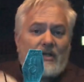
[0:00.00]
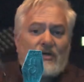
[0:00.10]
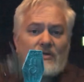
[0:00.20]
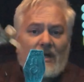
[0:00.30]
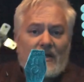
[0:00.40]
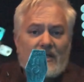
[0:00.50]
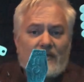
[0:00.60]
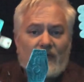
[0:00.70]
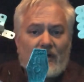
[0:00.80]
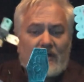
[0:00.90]
use on this
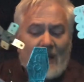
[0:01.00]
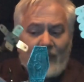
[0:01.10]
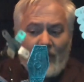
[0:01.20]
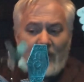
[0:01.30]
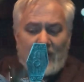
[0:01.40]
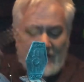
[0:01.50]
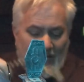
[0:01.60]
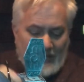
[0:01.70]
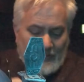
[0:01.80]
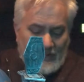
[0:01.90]
for a temporary
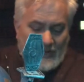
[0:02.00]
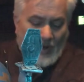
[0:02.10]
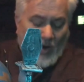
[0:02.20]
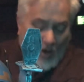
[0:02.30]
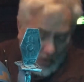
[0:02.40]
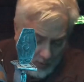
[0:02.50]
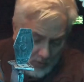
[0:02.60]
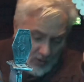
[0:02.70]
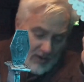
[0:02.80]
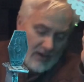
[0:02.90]
attachment,
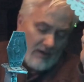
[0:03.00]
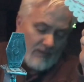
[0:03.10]
or